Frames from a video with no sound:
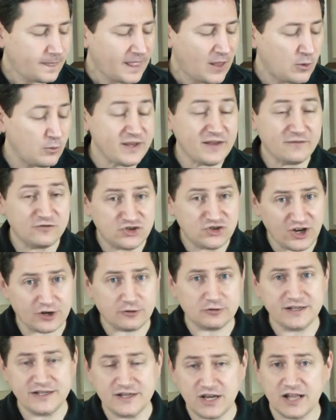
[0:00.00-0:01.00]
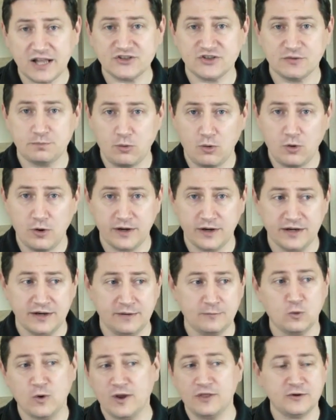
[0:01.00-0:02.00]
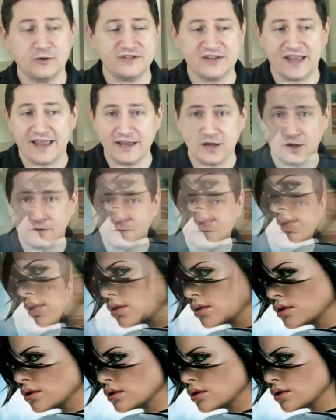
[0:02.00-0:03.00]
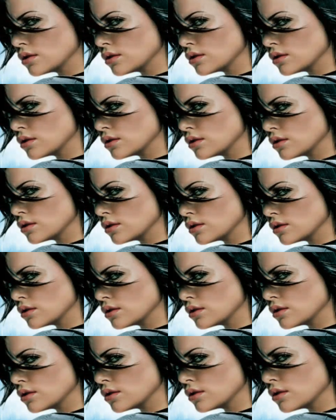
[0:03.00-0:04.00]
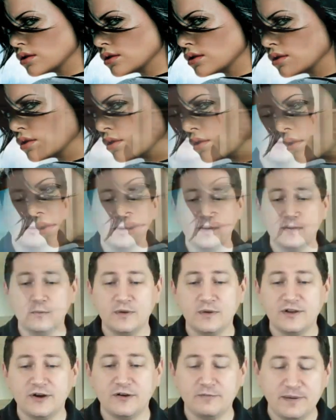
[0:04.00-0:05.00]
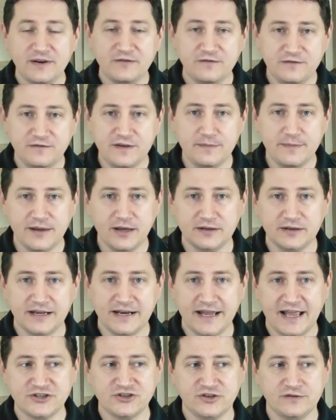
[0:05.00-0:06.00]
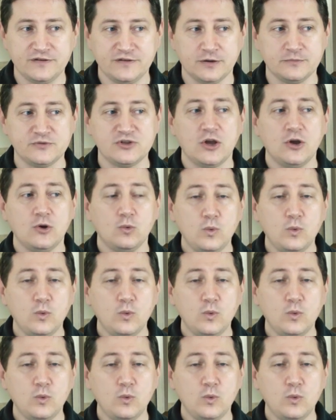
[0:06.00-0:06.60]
We have generally not supported, and whether it's Aeon Flux or or any of these others, when, when there have been female-led action films,